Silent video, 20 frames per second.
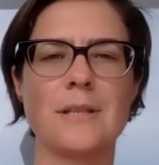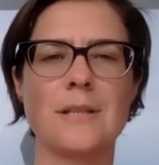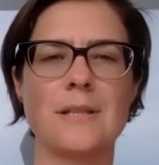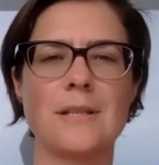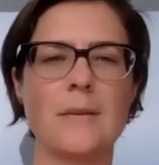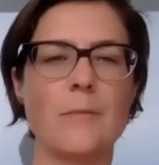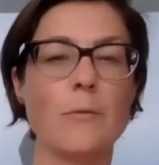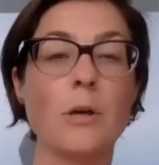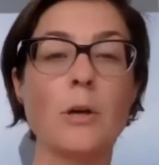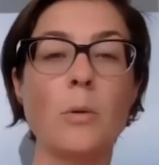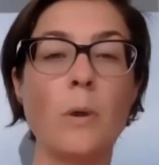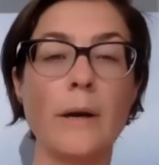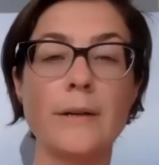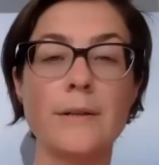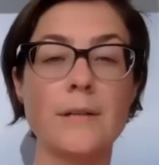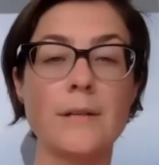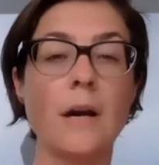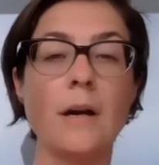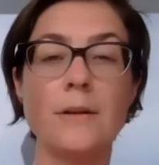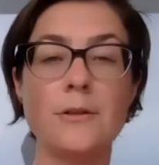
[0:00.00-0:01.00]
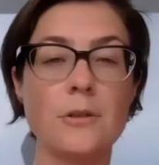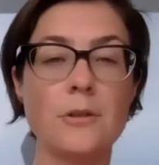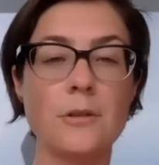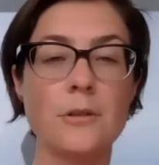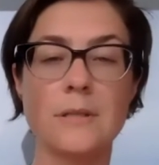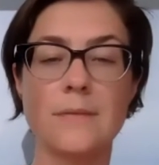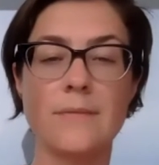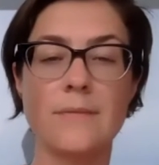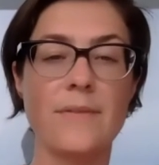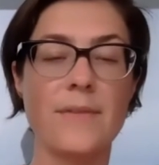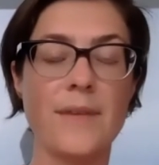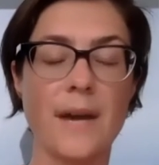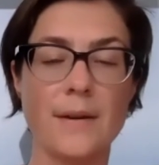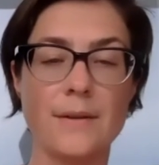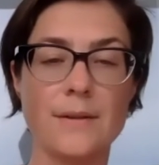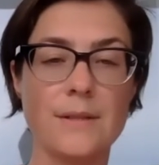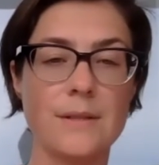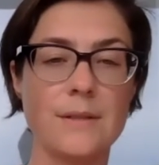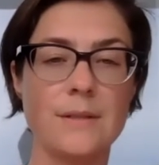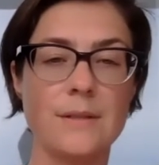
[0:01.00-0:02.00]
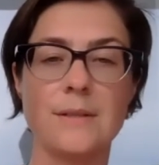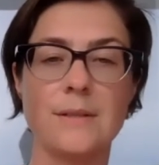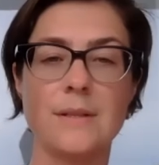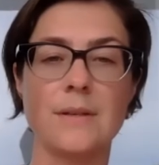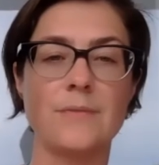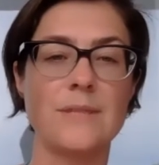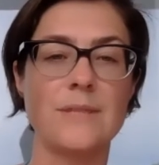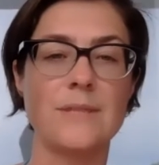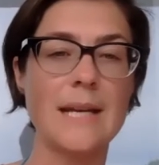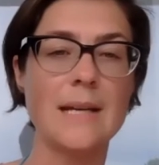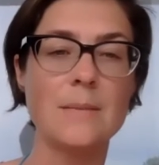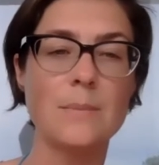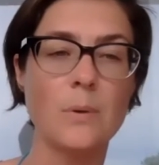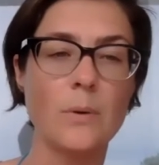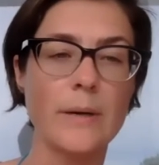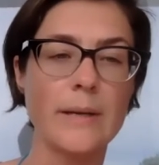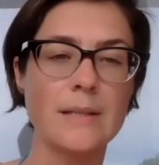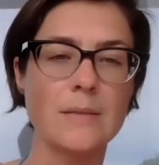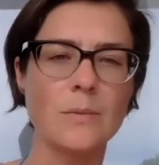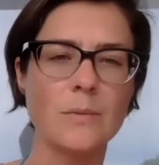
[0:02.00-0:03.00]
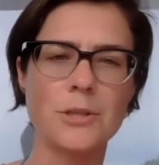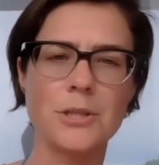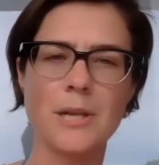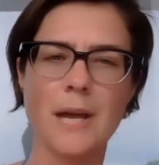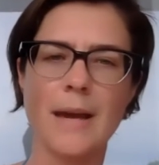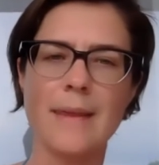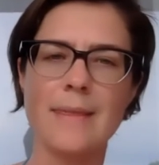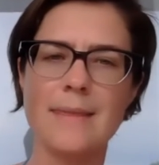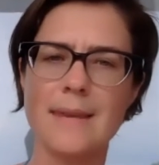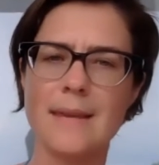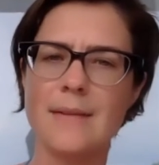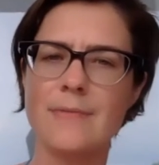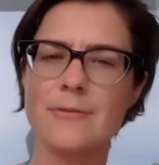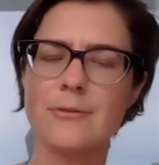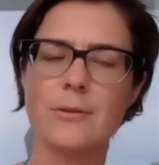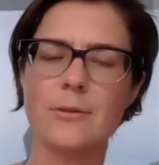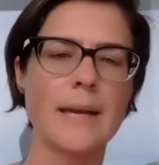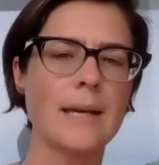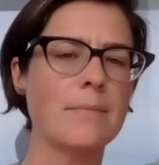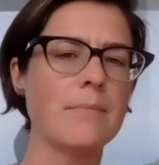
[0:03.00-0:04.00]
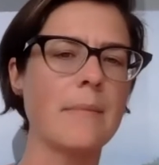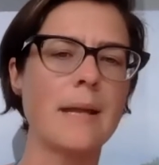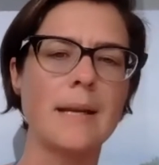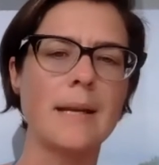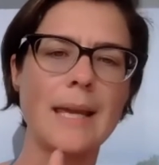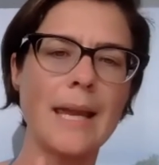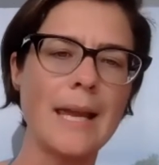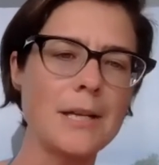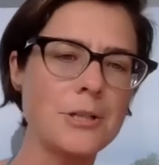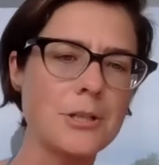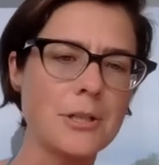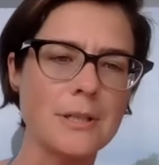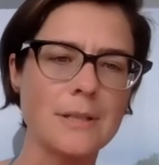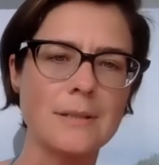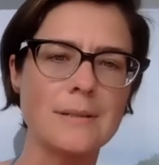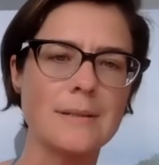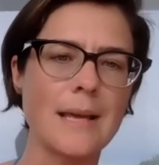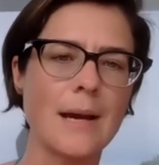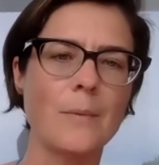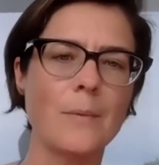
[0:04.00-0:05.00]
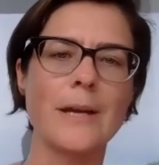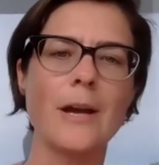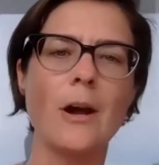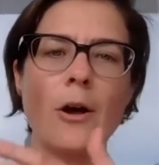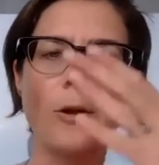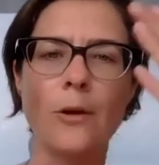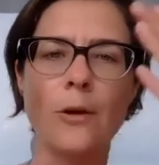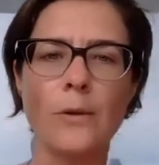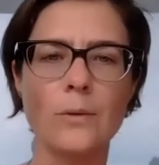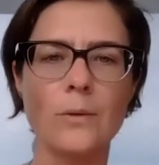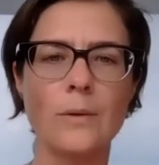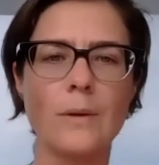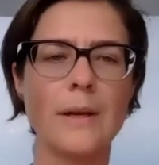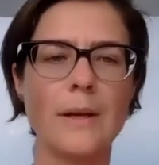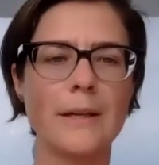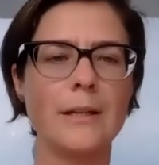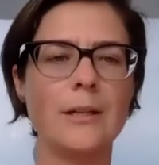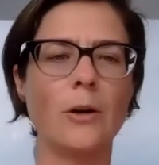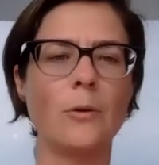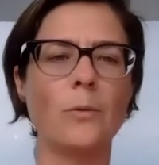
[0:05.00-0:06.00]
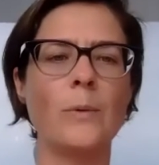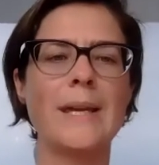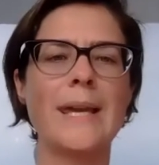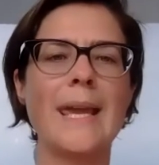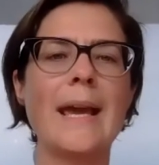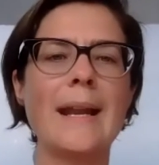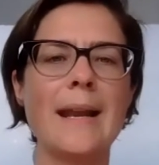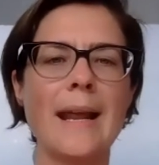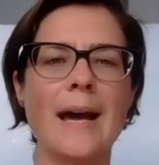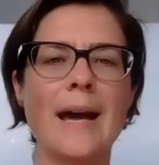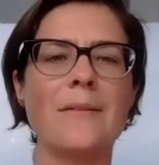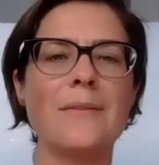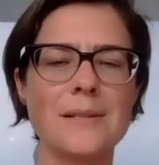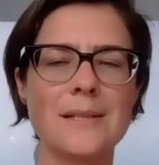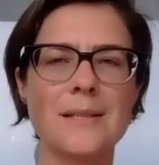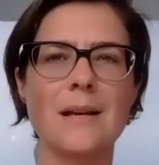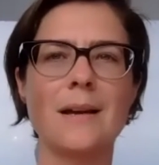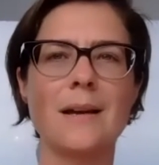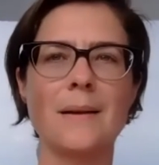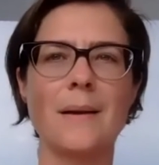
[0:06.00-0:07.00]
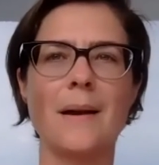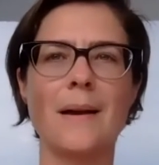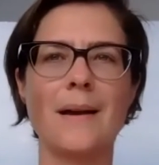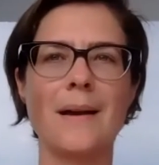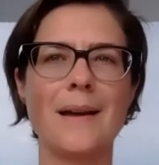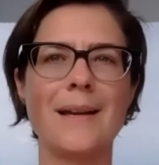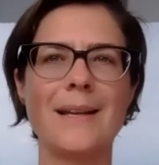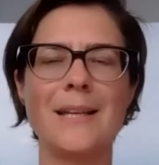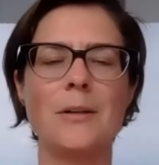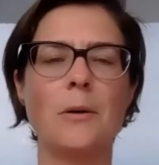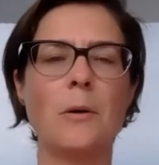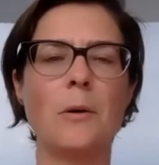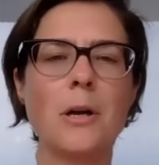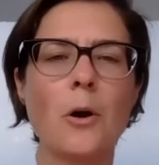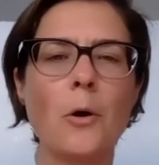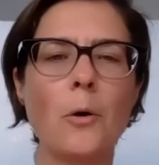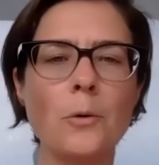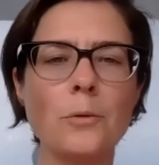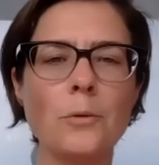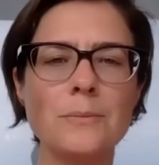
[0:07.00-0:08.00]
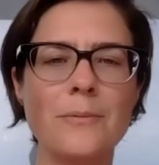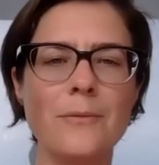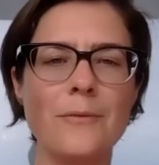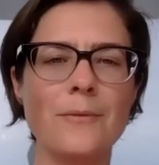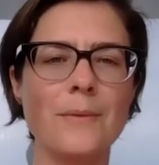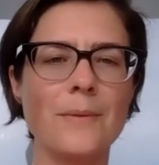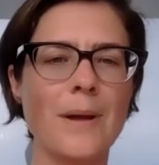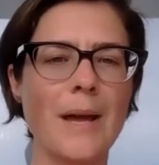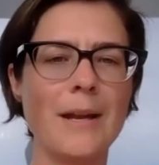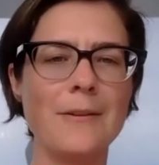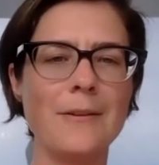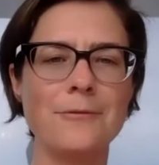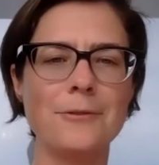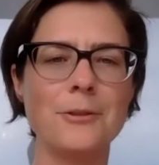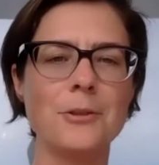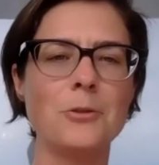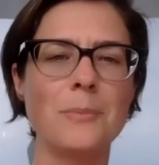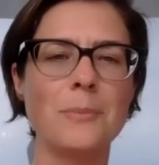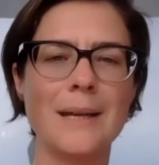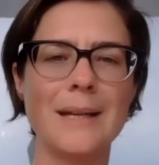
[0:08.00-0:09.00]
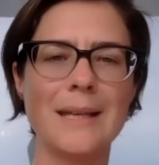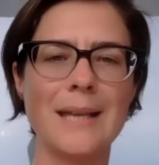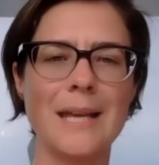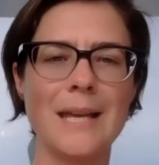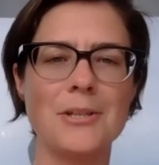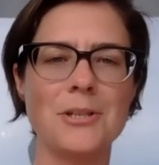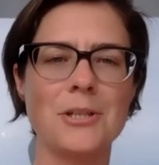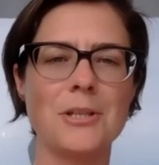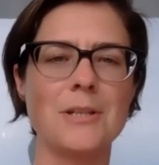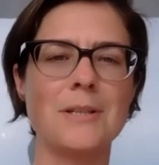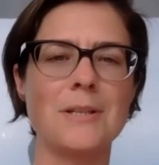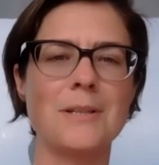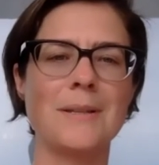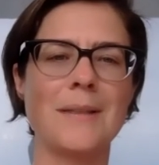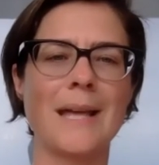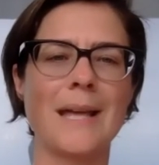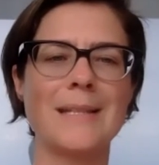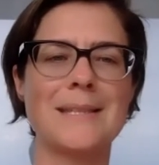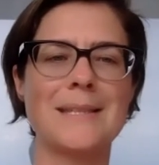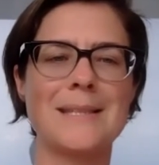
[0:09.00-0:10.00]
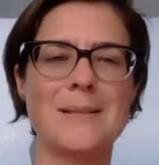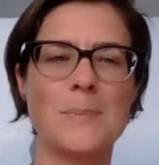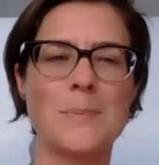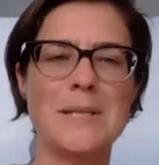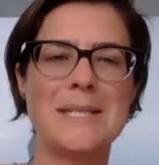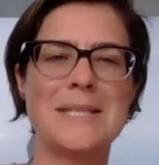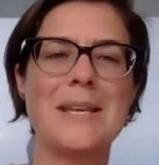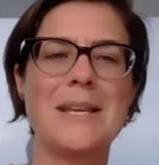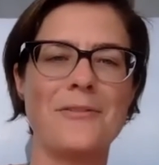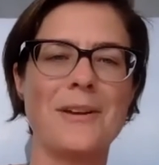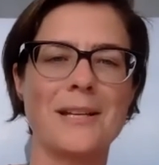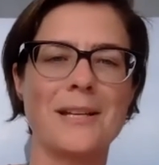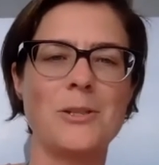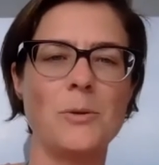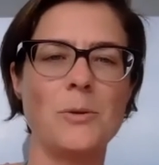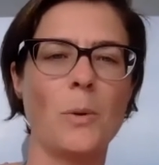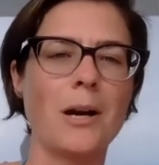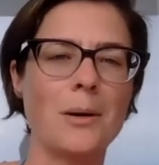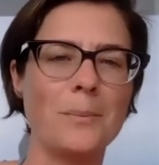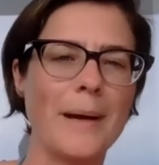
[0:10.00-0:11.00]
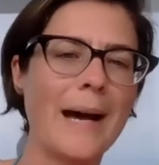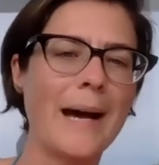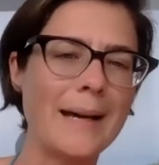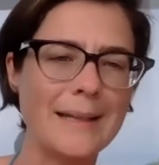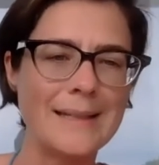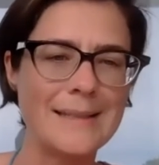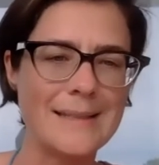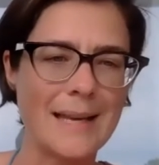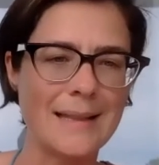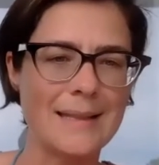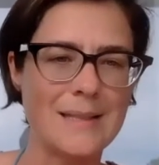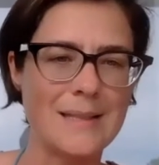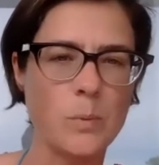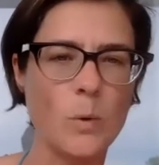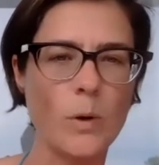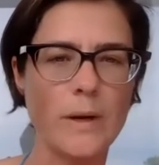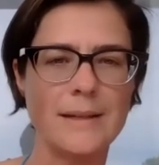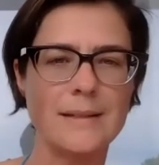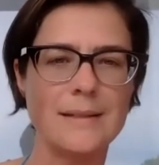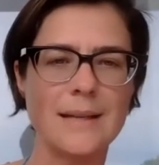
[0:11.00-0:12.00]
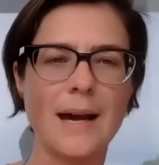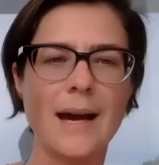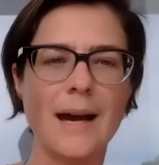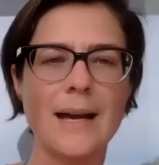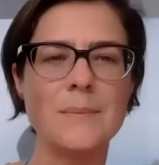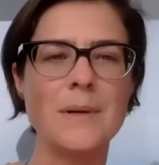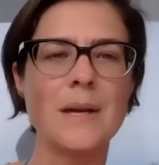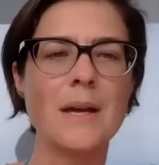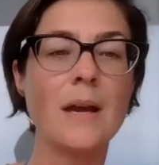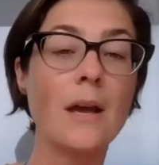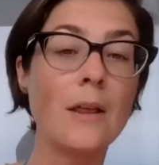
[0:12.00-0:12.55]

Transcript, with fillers: It's, it requires hundreds of thousands of data points, which I think for like medications that we all, you know, we can't have a, a, you know, a cold and flu medication that's specific to our bodies at this point in time.